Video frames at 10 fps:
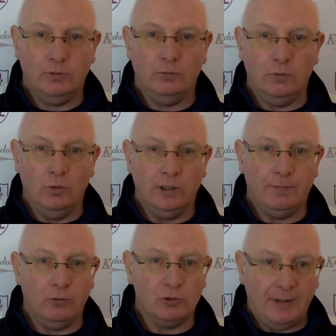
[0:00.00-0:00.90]
We want to
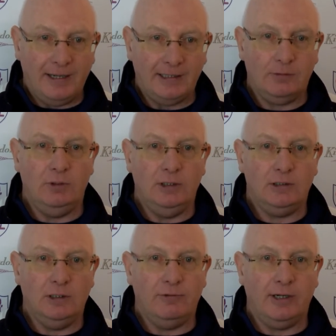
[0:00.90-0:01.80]
bounce back. We need
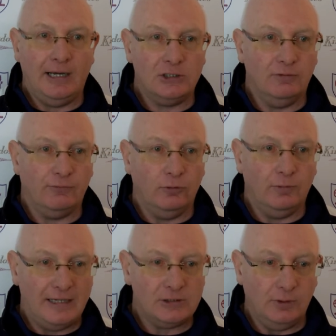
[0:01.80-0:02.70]
to have a reaction from
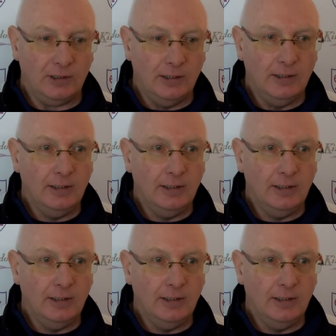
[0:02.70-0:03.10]
last week.